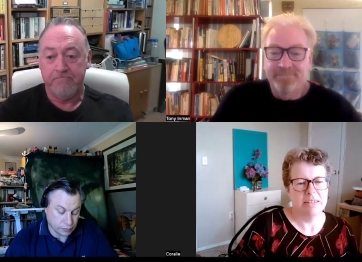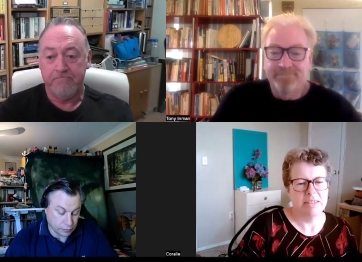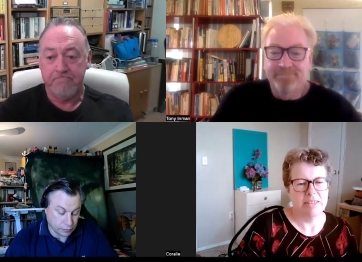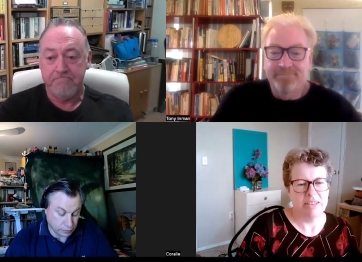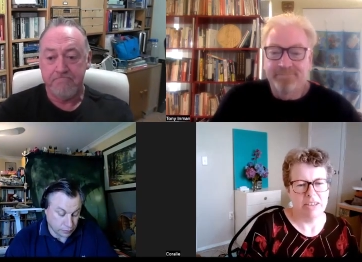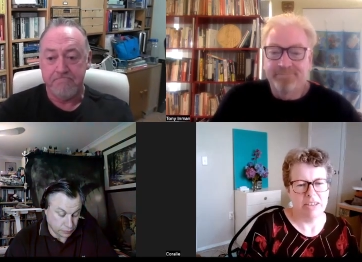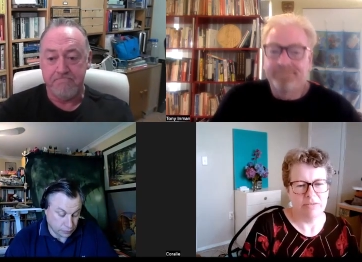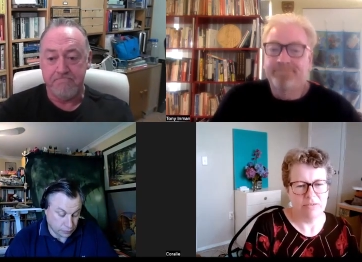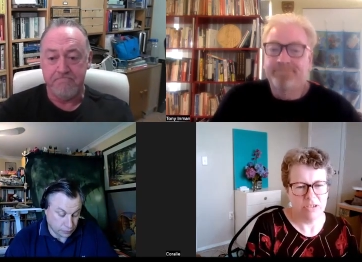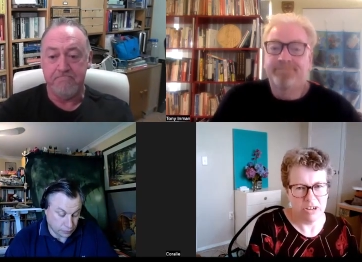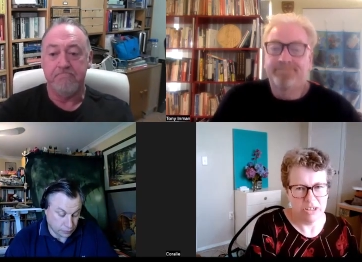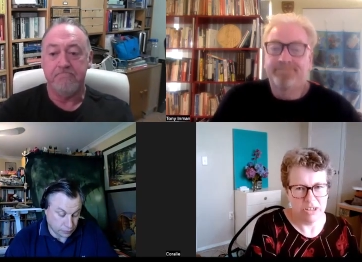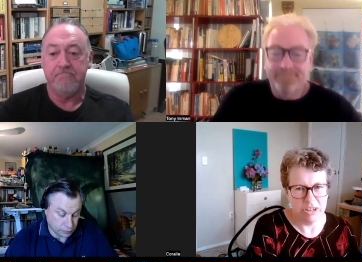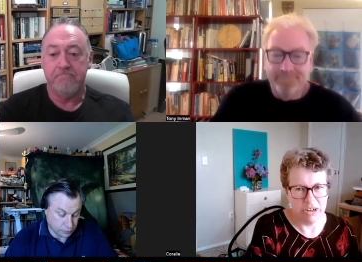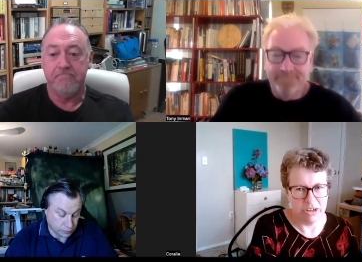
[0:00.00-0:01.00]
Speaker 1: So you've
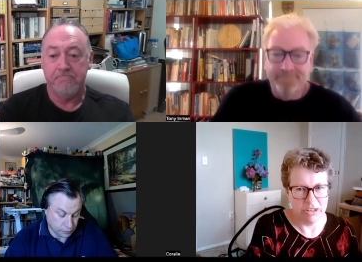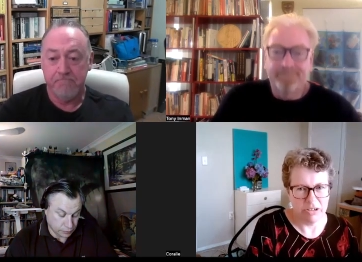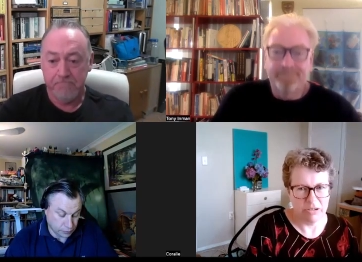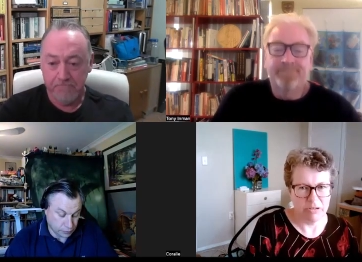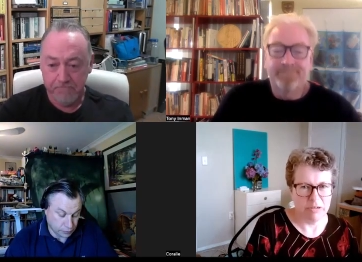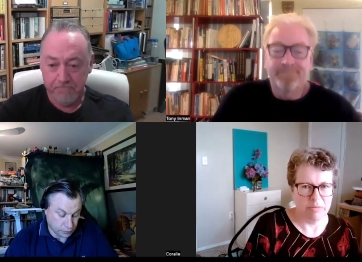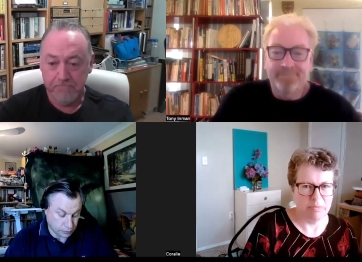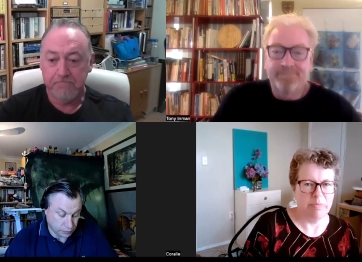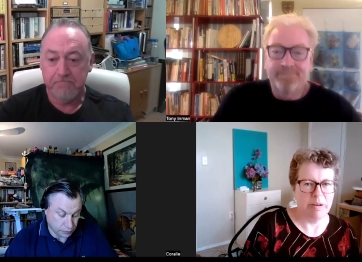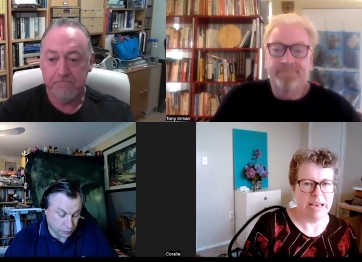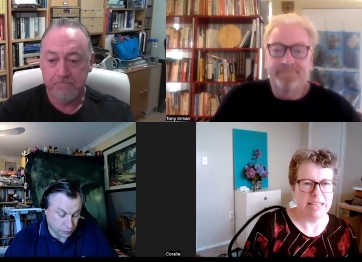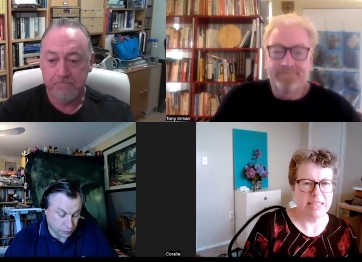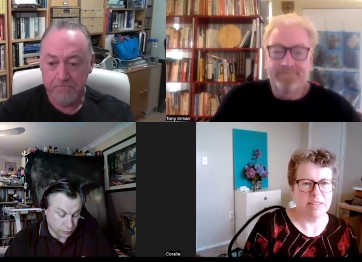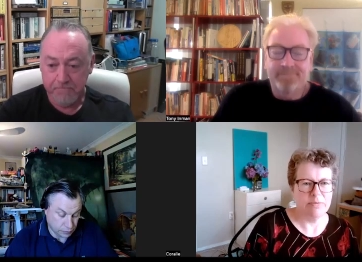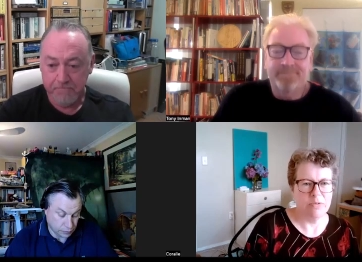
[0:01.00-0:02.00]
got, you know, your
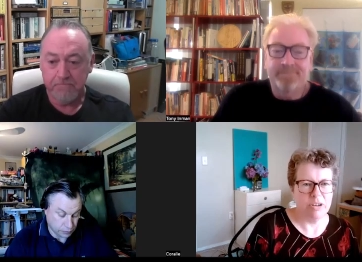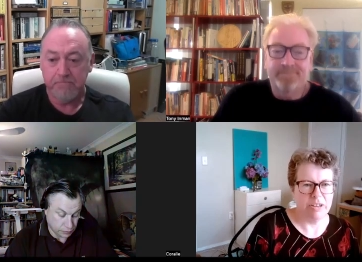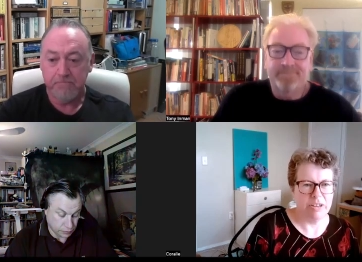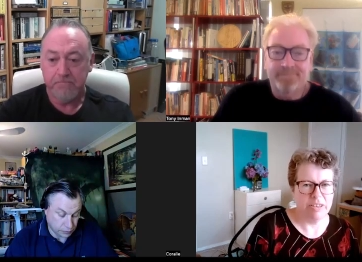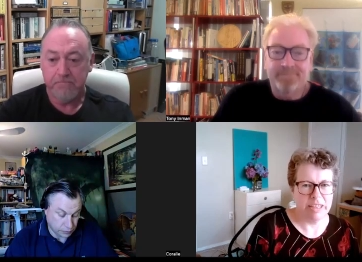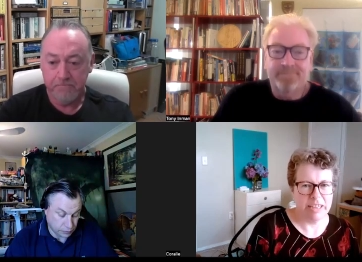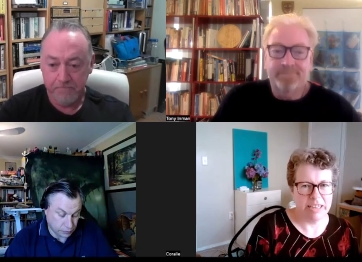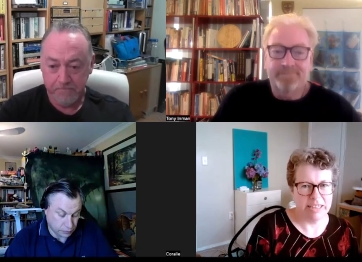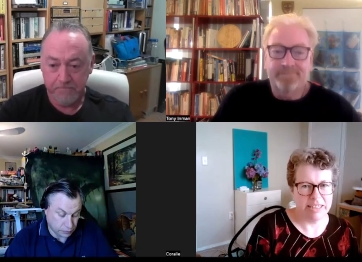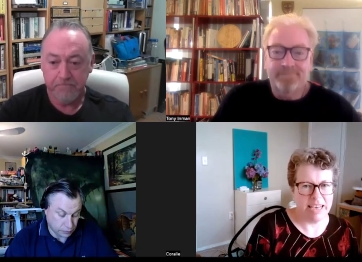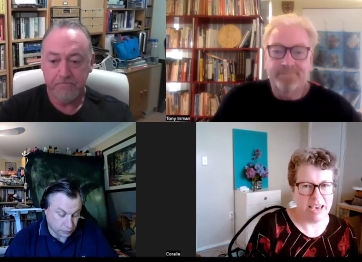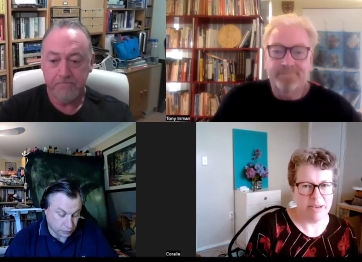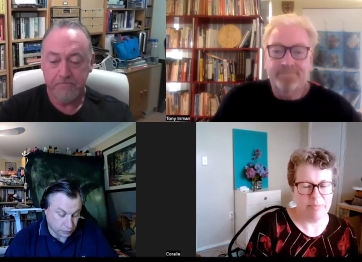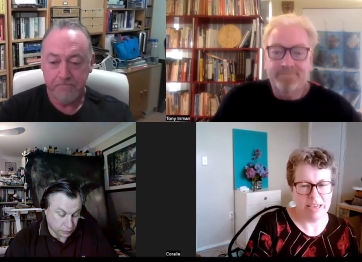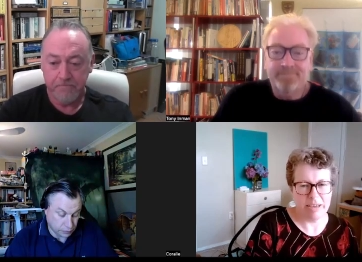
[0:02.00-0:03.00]
base of what you think is
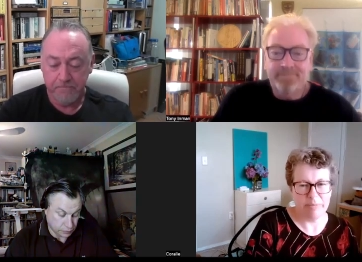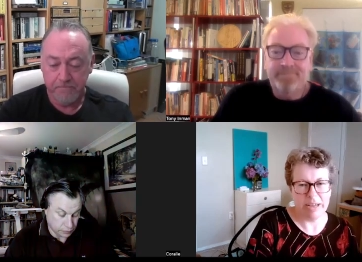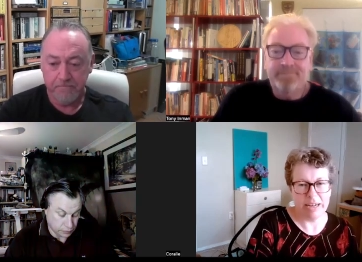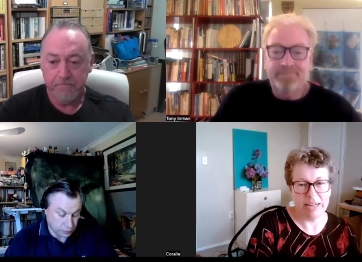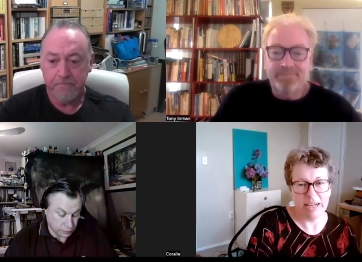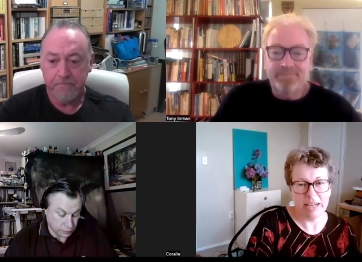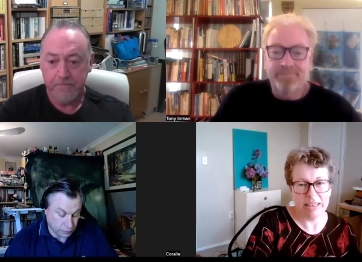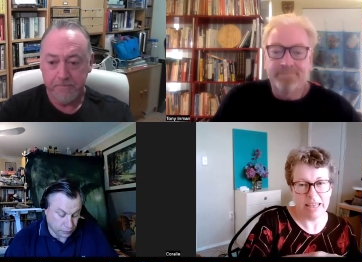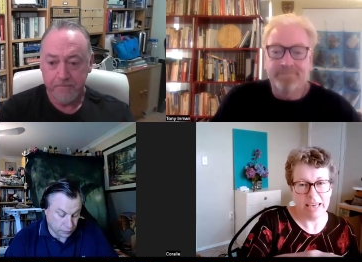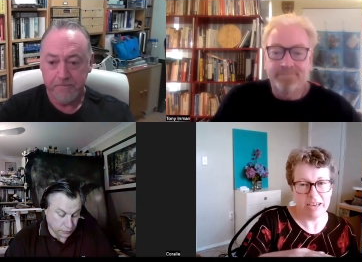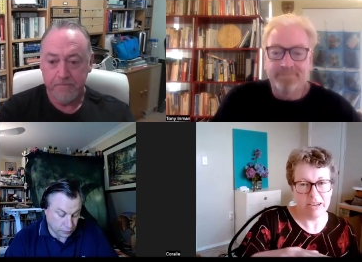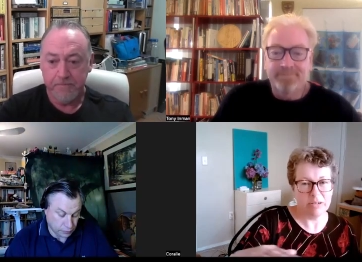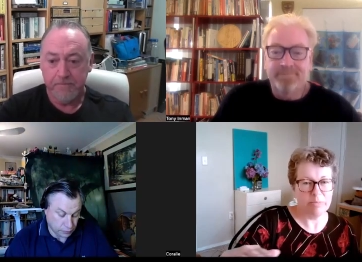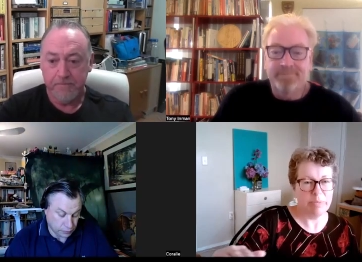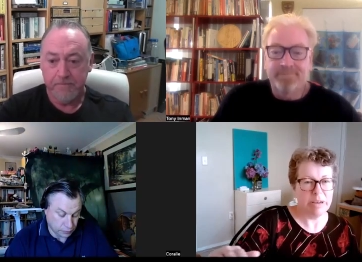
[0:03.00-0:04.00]
happy, but
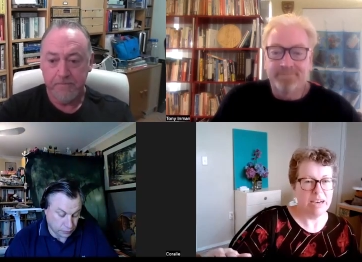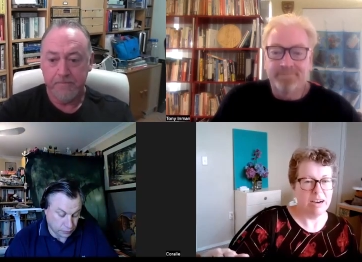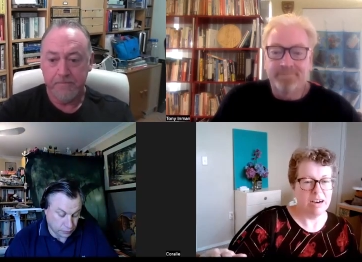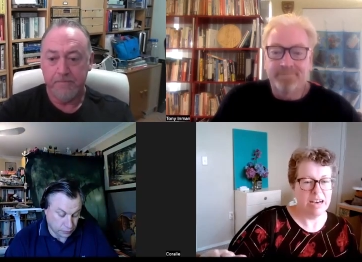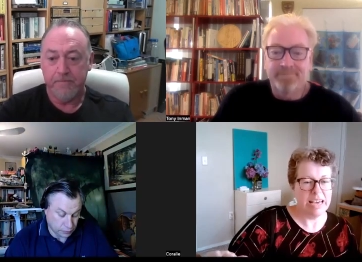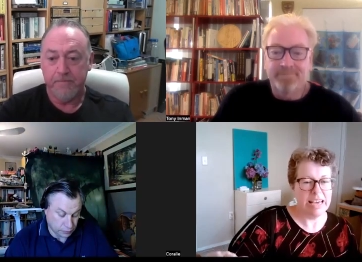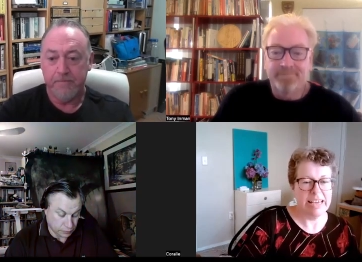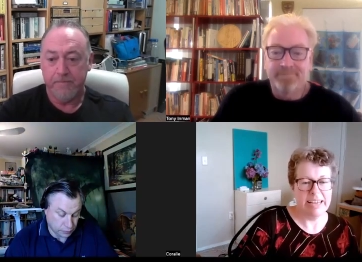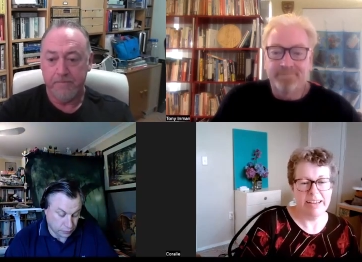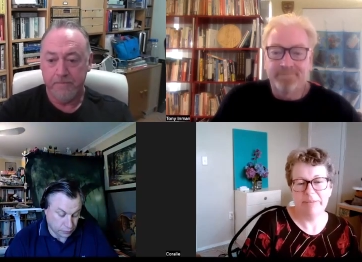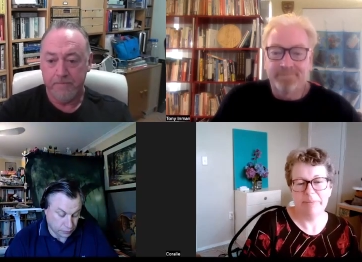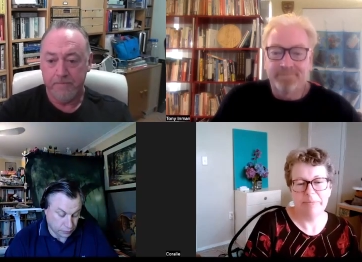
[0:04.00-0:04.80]
that could be higher.